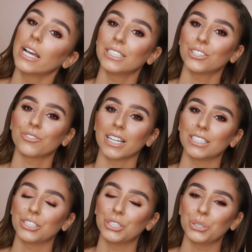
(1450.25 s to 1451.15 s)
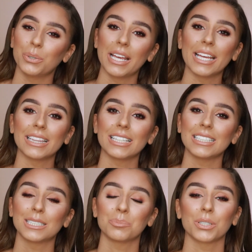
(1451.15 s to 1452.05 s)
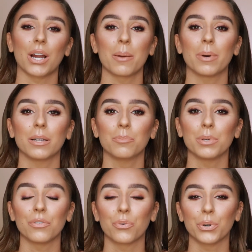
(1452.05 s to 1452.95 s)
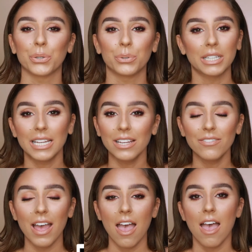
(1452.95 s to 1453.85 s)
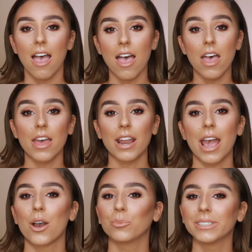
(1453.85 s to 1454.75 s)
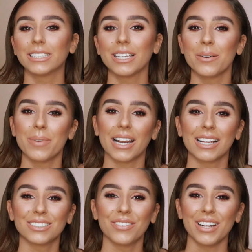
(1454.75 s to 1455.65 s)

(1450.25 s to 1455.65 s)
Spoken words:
and don't forget to hit the subscribe button if you enjoy, and I hope to see you in my next